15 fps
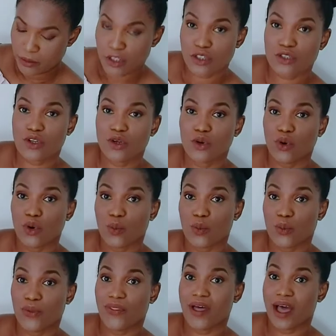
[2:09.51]
I'm just gonna
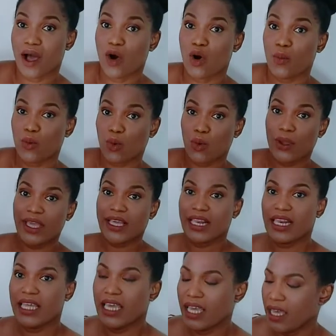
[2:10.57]
open that up
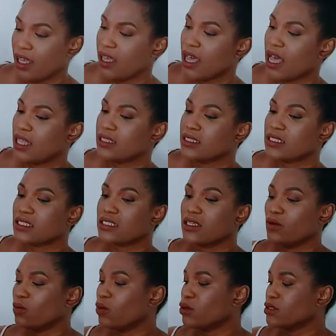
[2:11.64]
quickly and
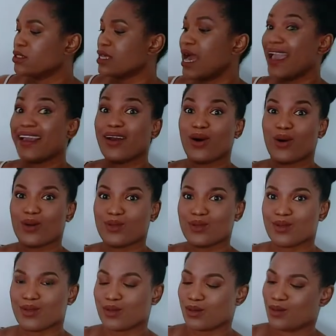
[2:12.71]
see what I
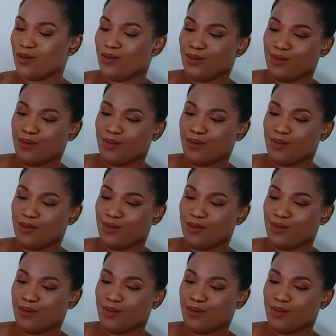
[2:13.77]
got.